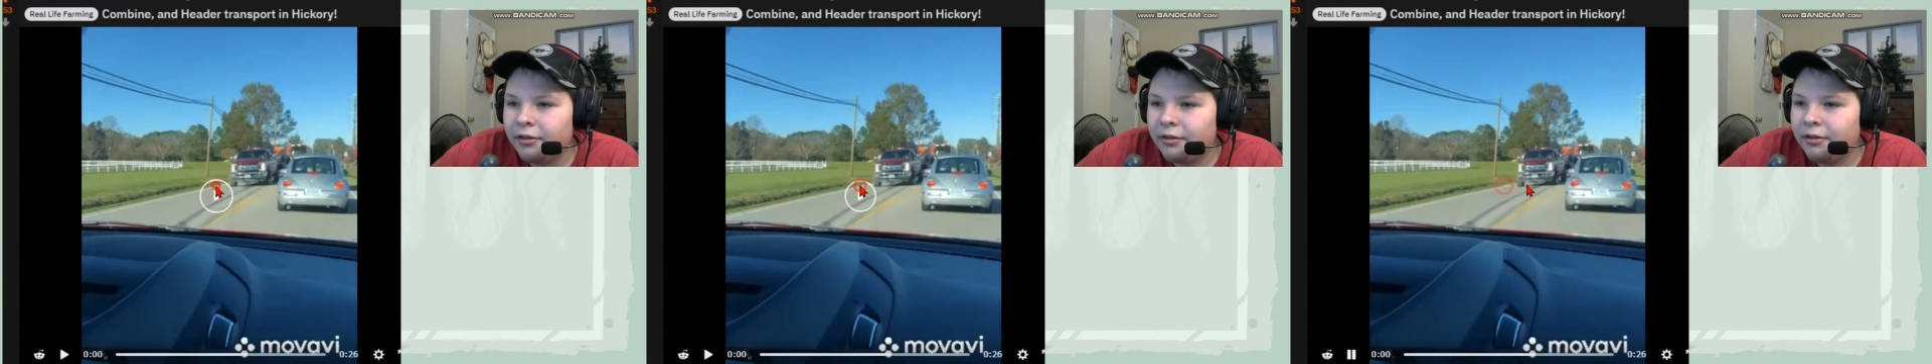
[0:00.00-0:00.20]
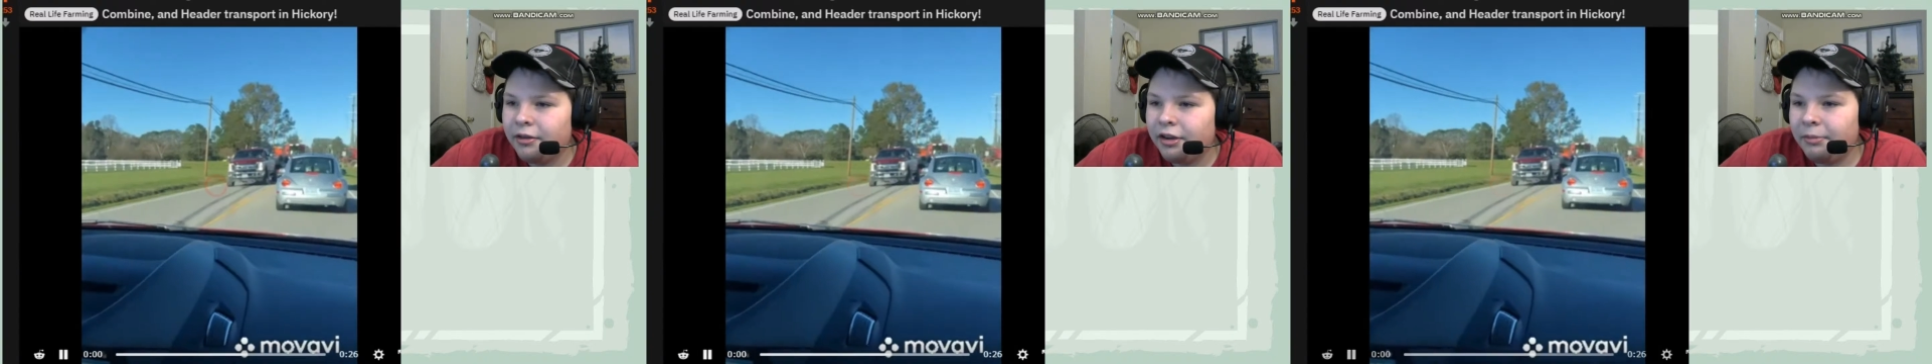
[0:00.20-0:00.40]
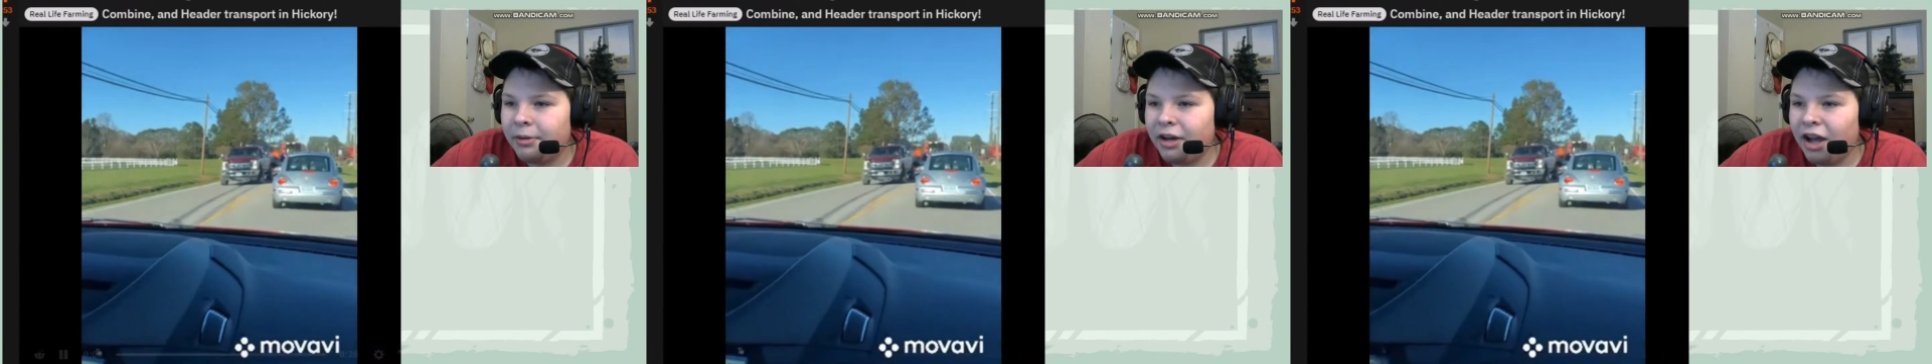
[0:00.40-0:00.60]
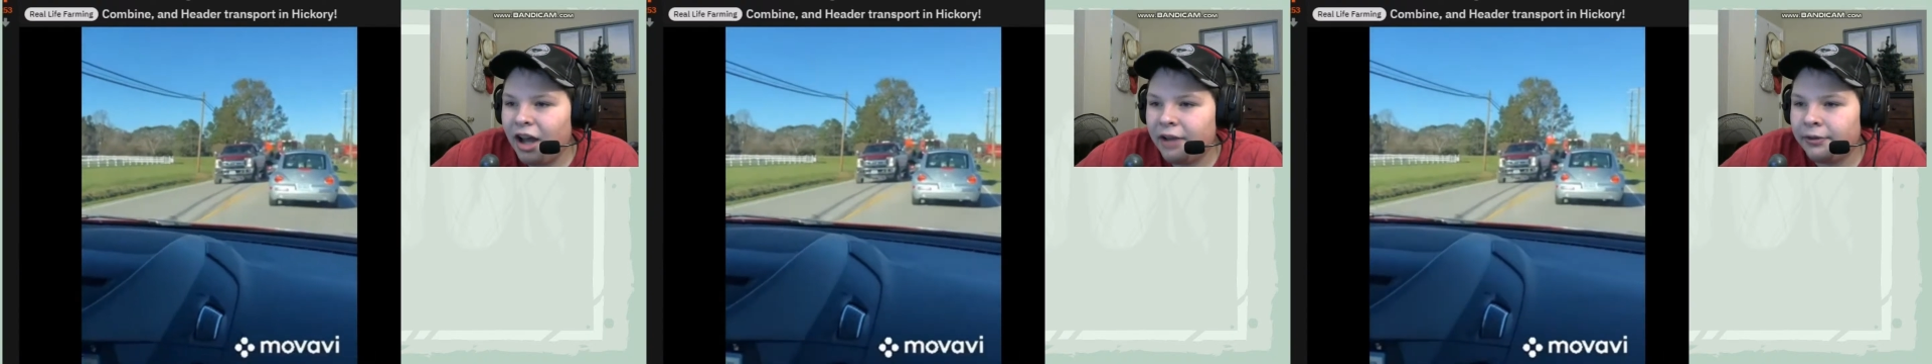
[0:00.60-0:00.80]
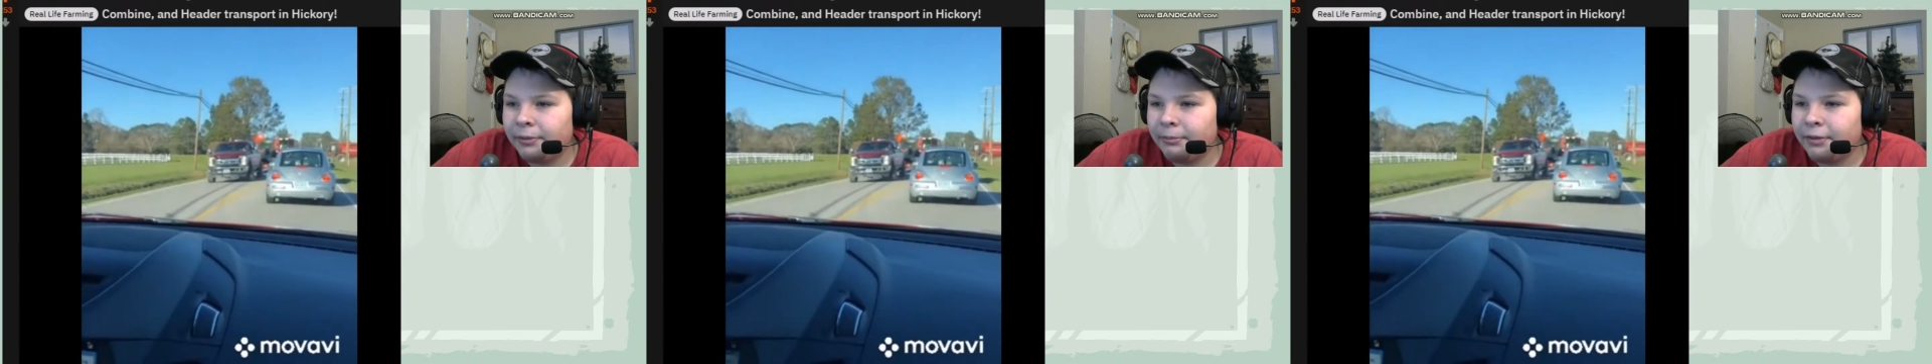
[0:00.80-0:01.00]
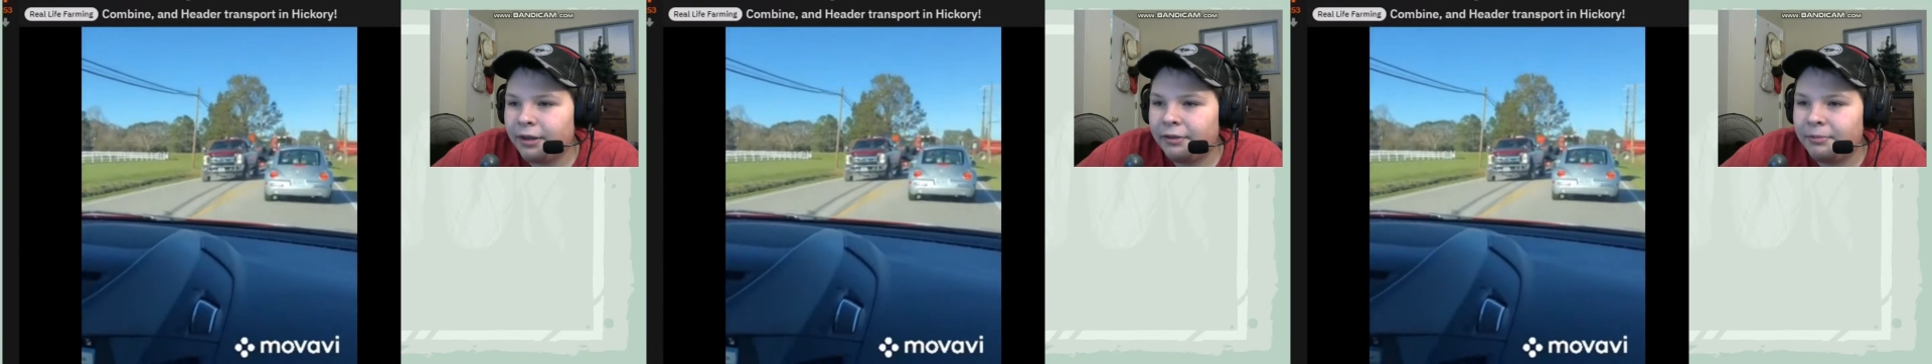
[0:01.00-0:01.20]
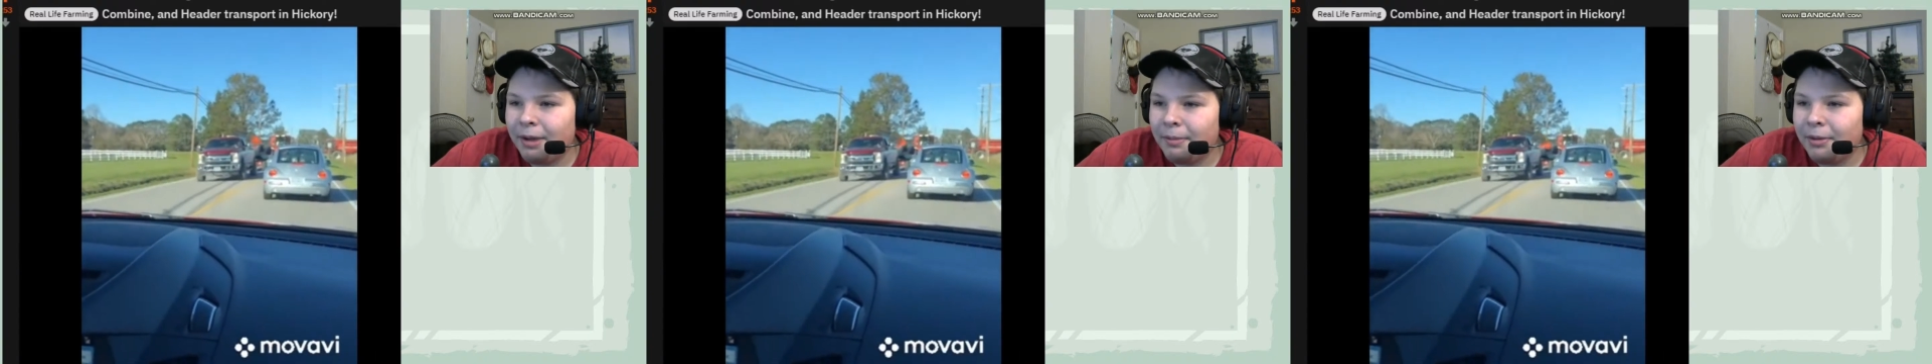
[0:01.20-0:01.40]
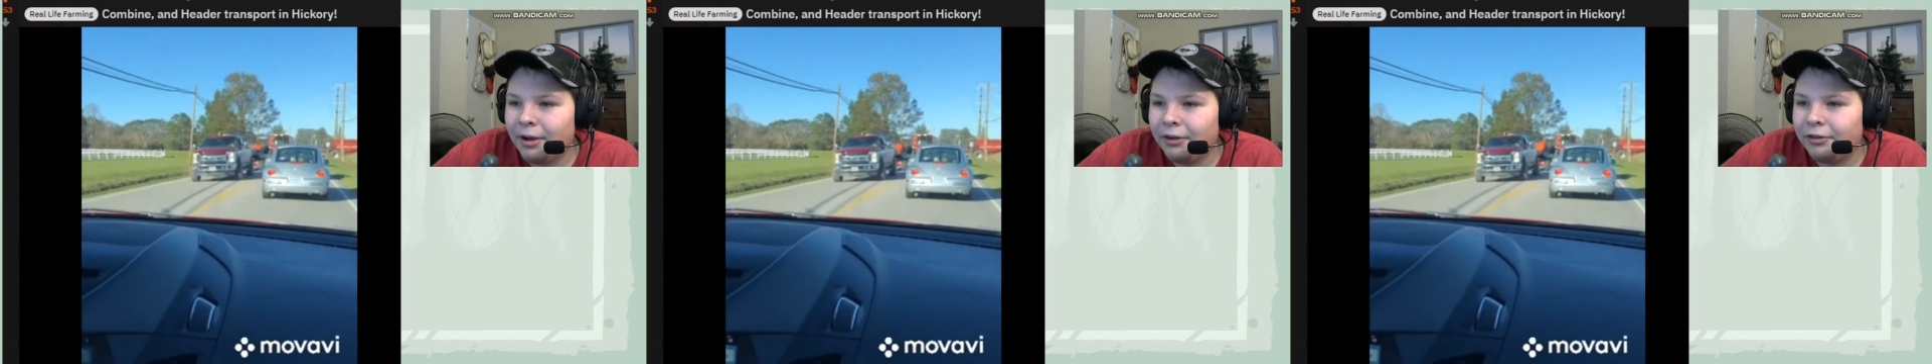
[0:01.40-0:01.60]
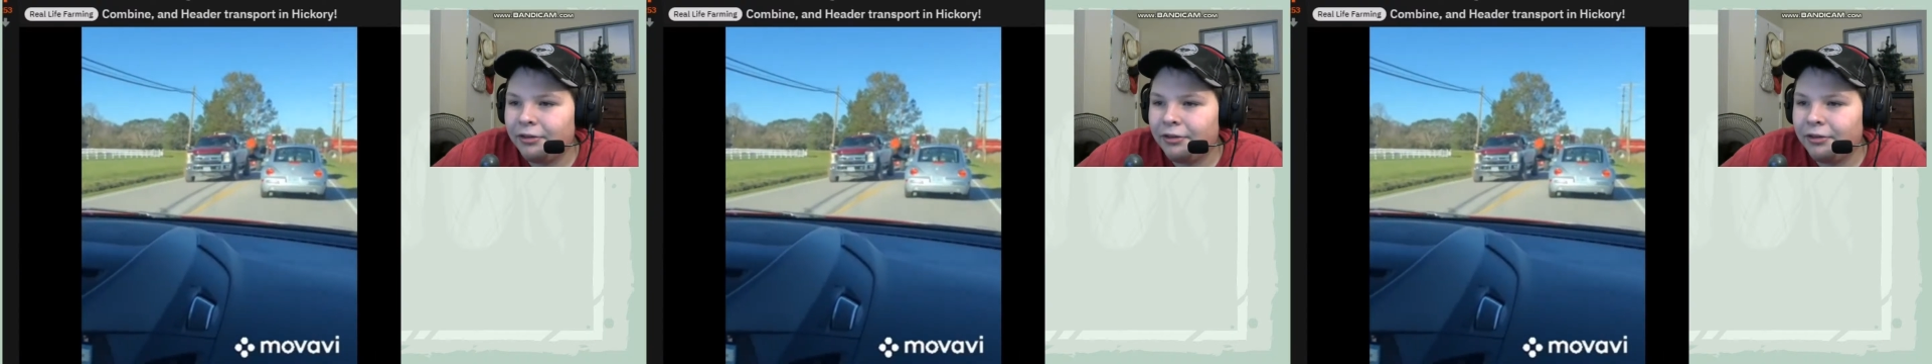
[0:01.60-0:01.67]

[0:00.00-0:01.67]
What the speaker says: It's pretty awesome. This is my post.